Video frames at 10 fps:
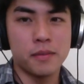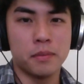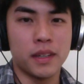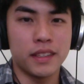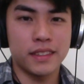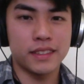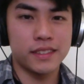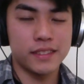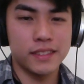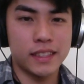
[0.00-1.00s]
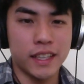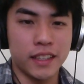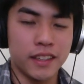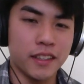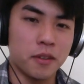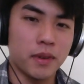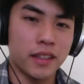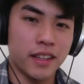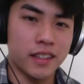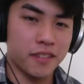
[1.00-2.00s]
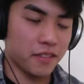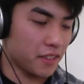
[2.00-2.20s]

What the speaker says: but by the end